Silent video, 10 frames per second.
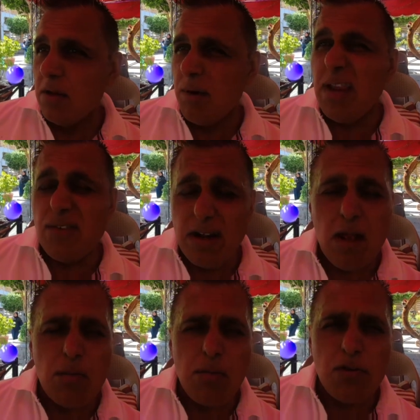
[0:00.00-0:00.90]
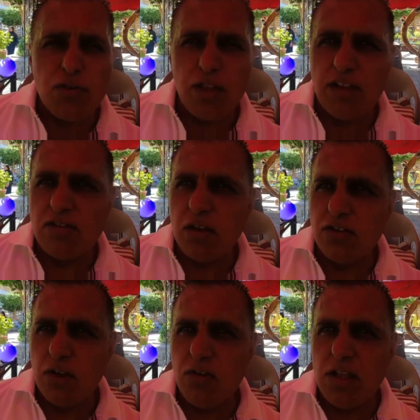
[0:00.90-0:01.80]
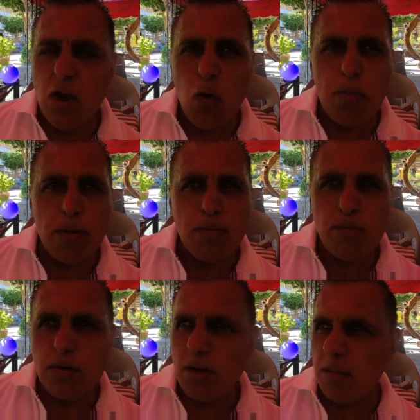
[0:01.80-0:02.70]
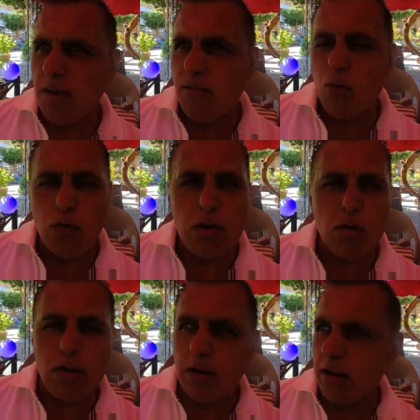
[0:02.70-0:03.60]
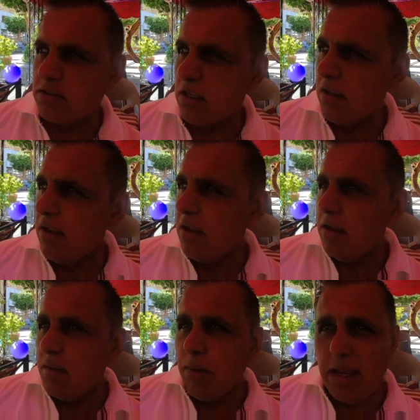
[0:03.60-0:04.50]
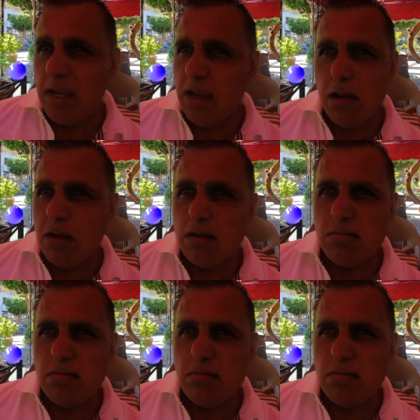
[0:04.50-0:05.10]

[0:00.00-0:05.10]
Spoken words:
But even now, most things are generally open till about 4 o'clock, I guess. But here,